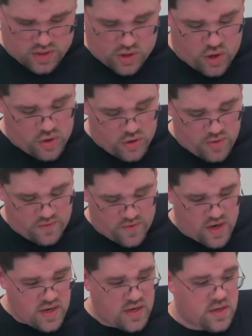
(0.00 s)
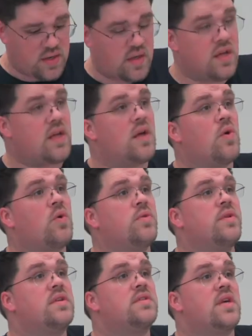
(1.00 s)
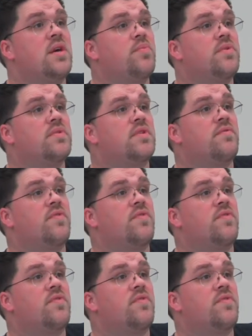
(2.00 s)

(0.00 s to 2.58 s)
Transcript: it's harder to find old examples